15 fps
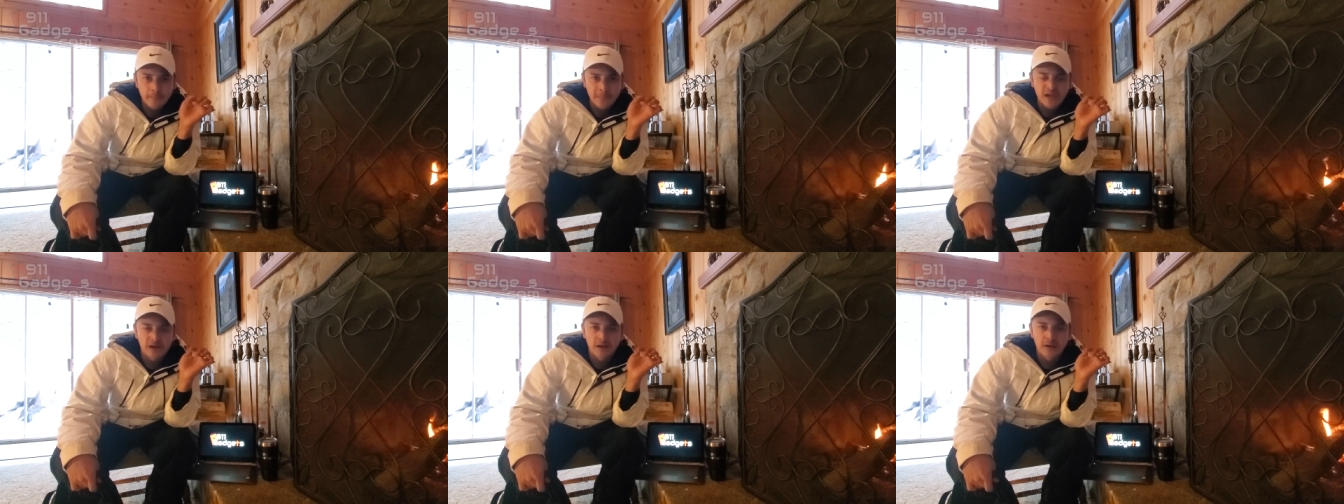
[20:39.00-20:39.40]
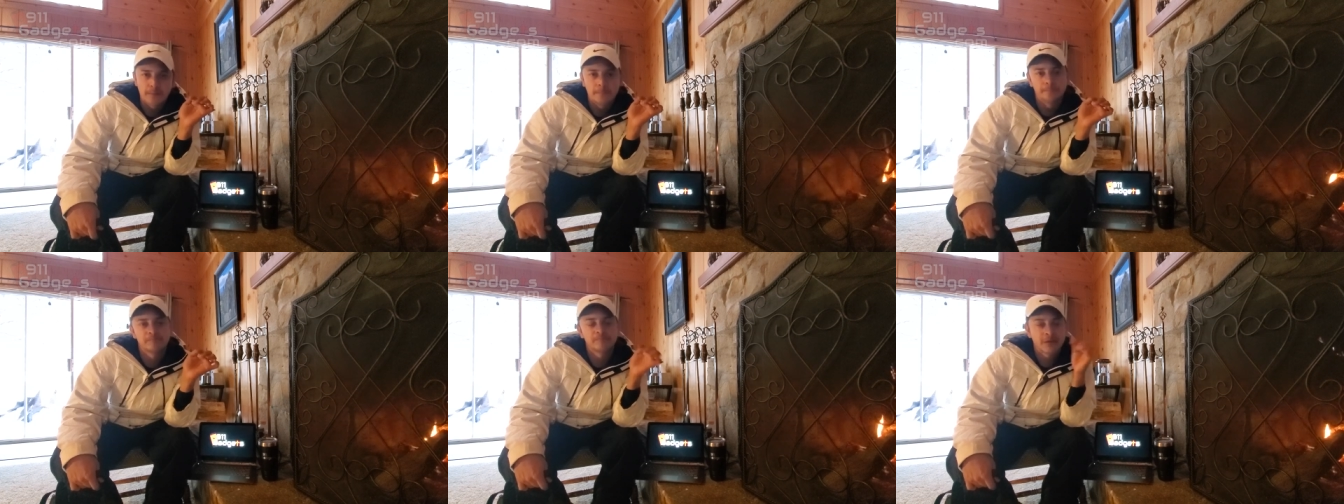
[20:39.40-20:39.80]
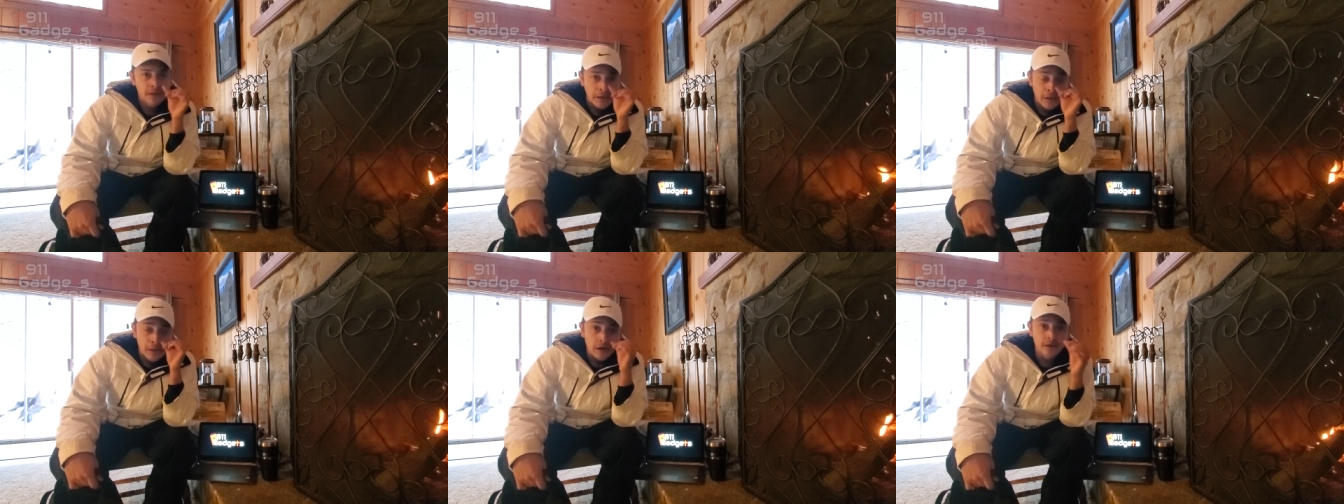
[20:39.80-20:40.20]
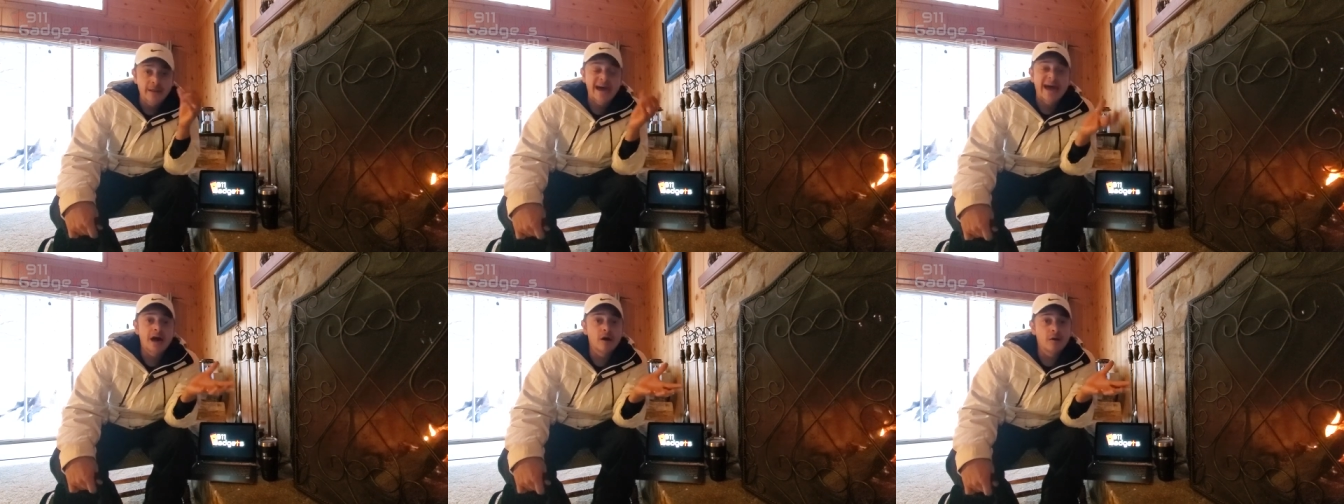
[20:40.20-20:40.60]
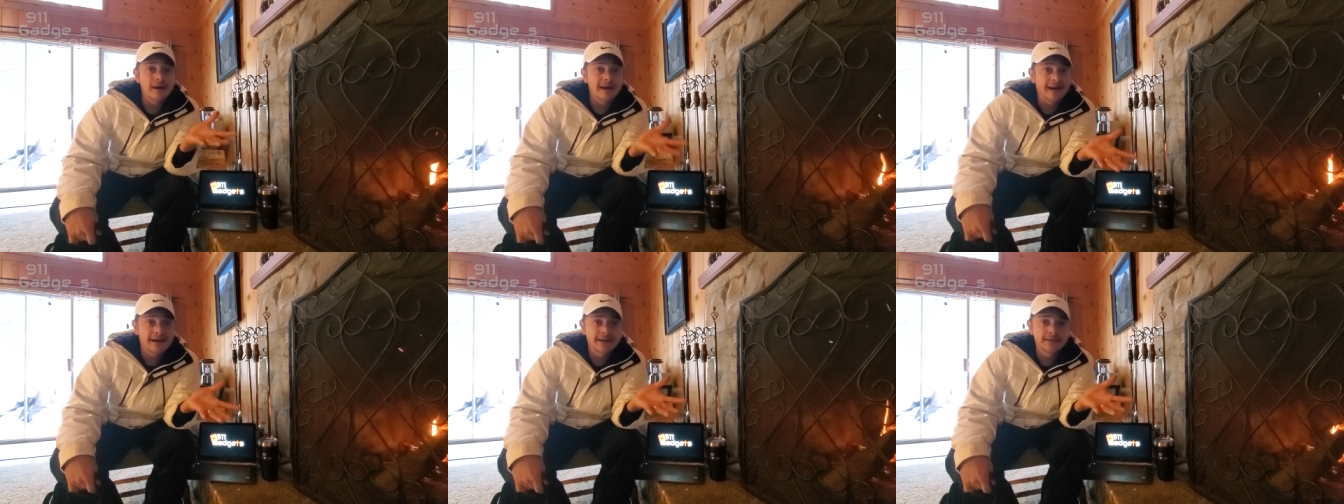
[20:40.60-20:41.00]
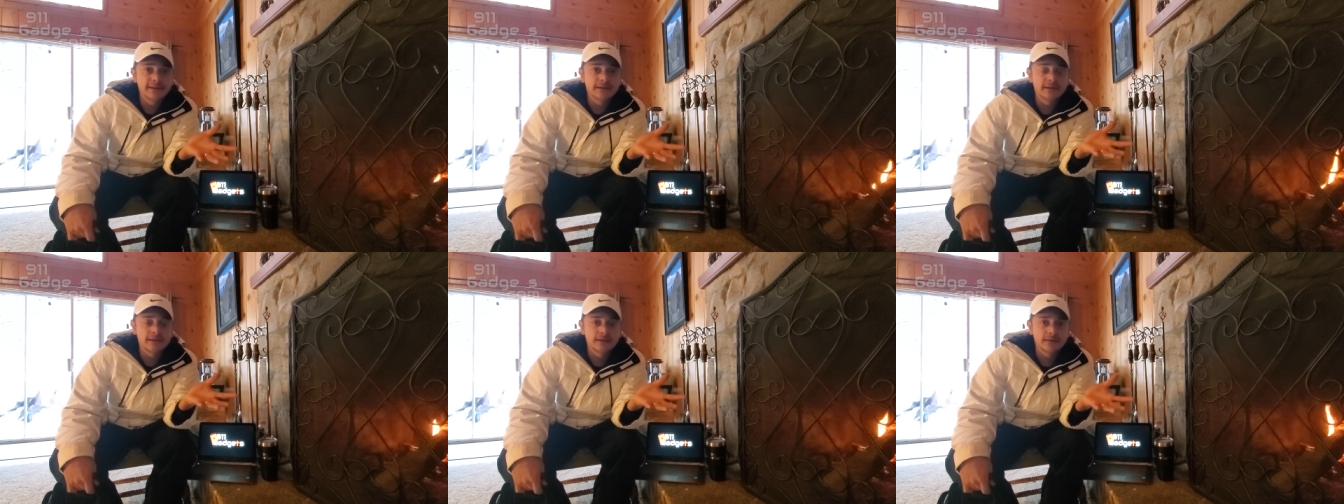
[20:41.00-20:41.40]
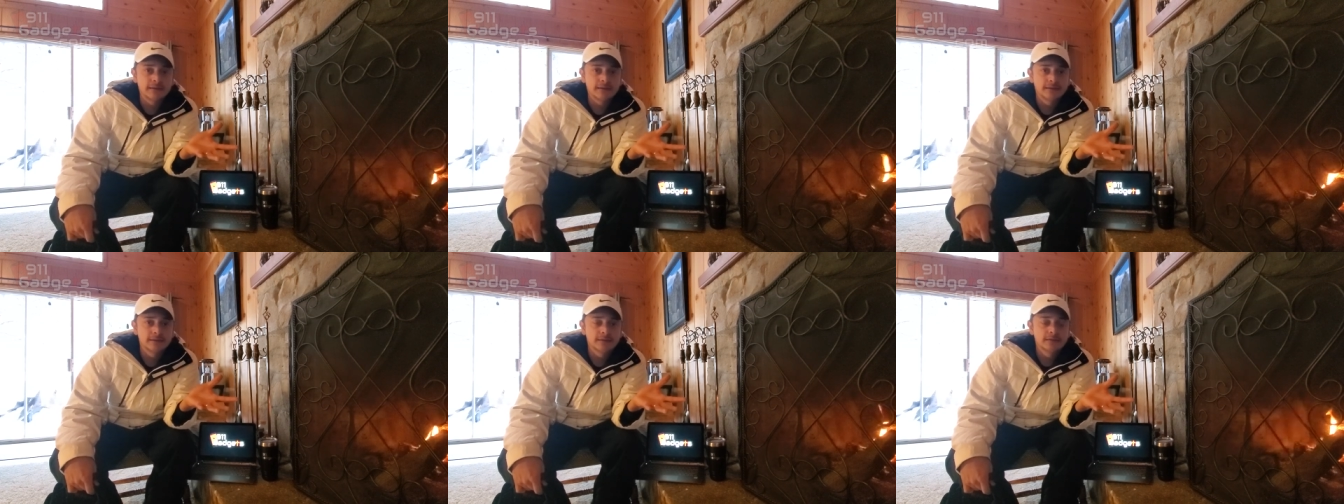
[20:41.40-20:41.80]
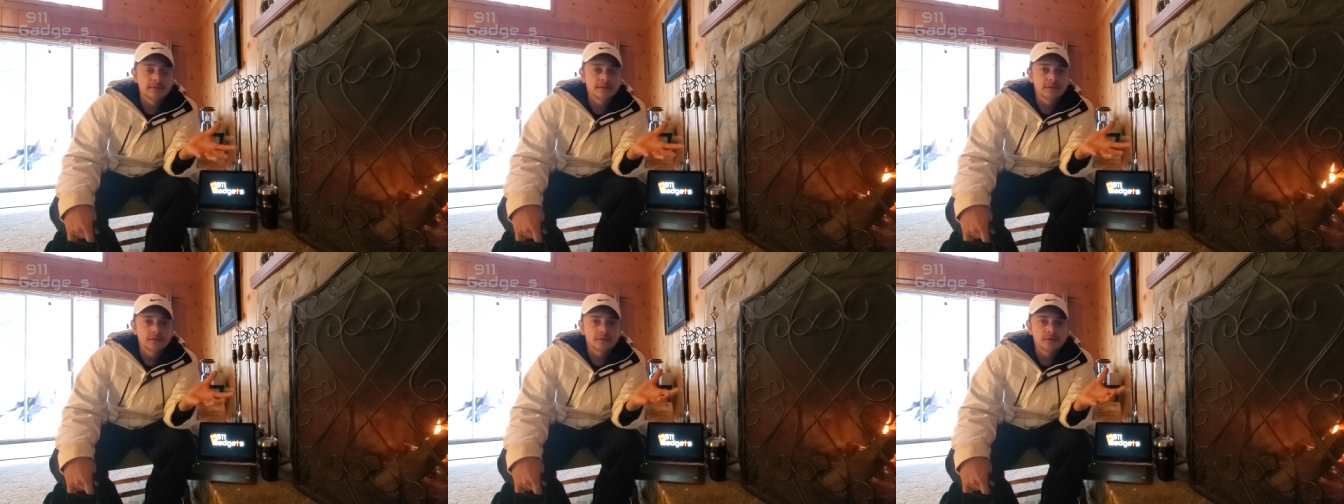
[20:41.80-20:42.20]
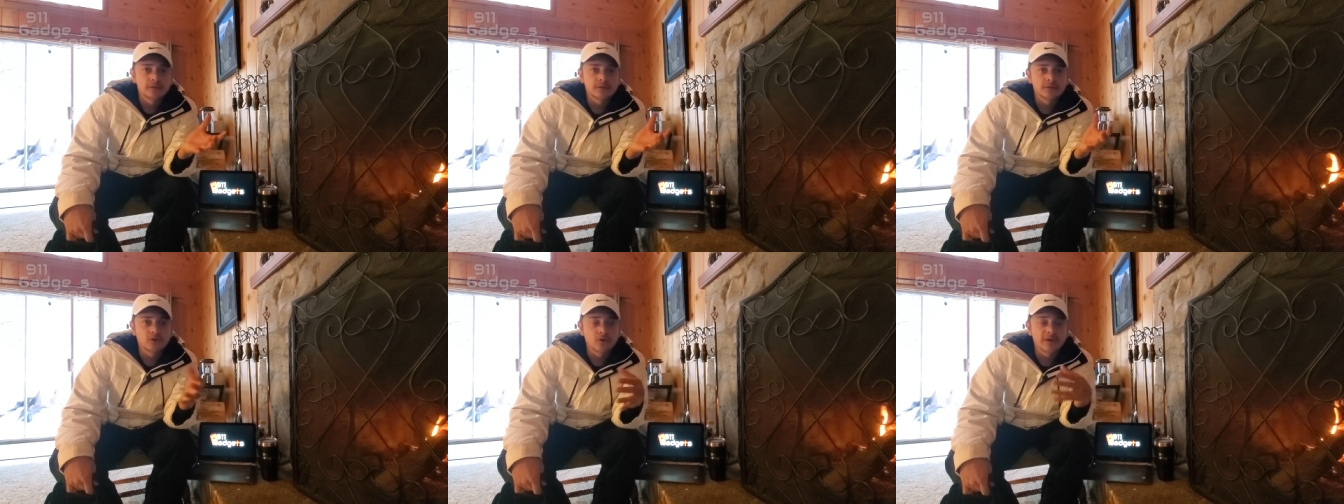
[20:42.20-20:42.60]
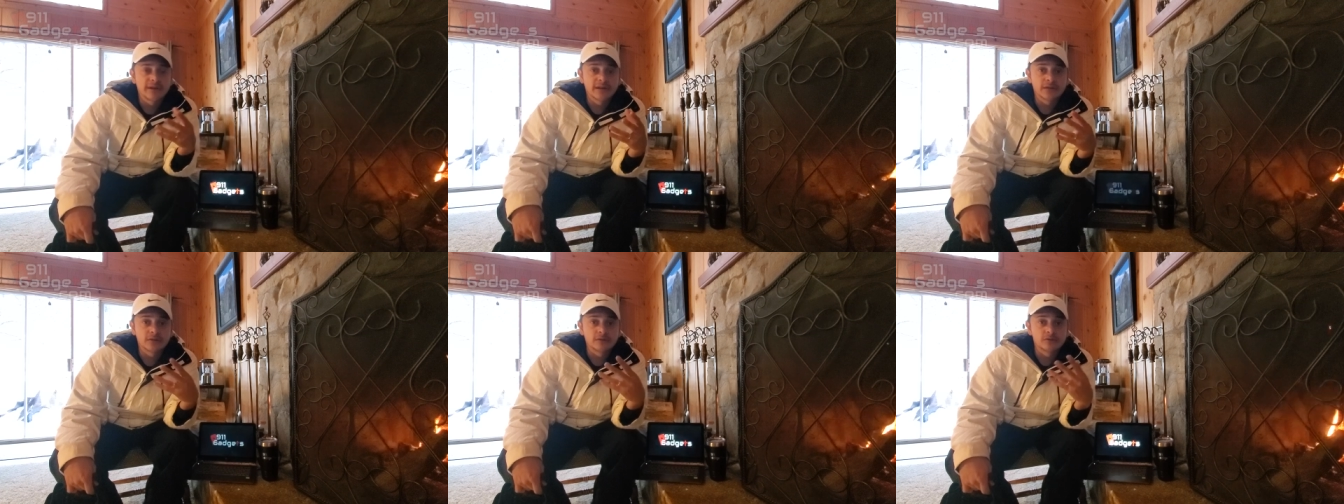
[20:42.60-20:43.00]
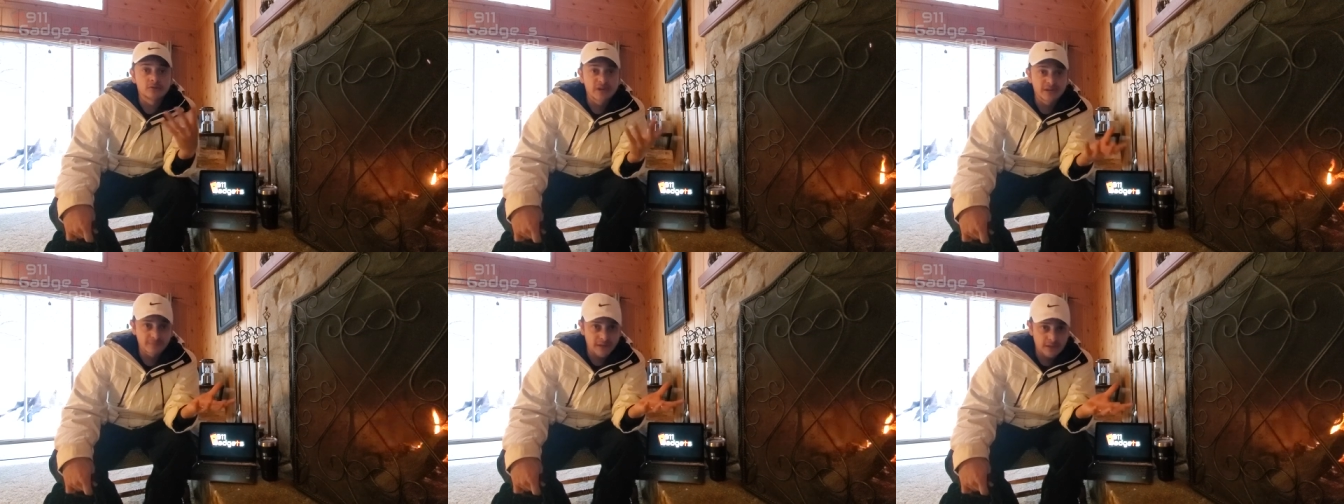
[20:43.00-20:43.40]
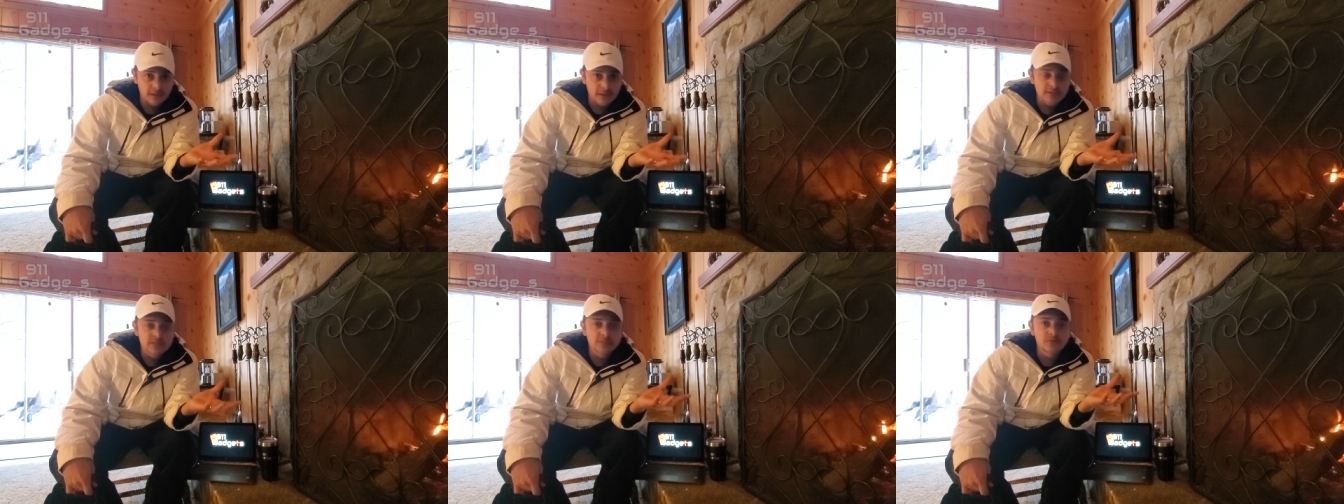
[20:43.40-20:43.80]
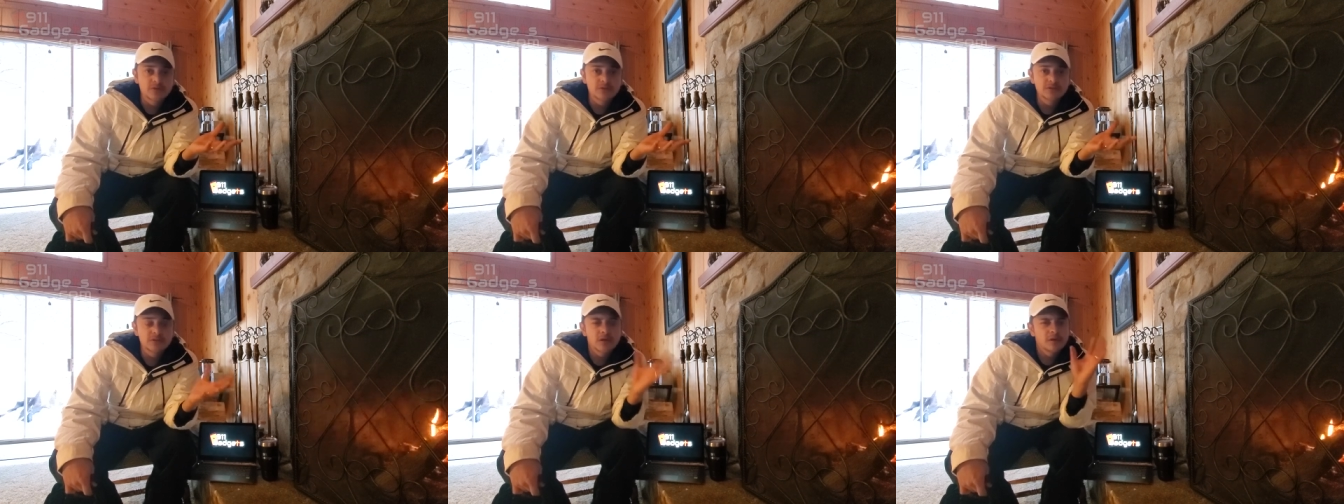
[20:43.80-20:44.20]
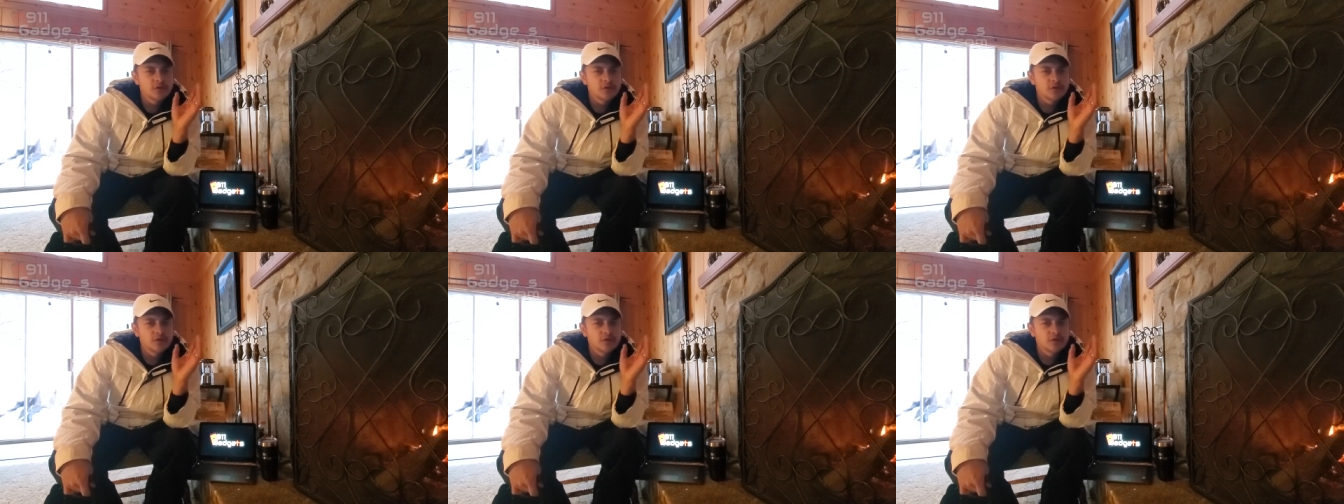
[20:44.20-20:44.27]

um, on how I uh, go ahead and greet my customers.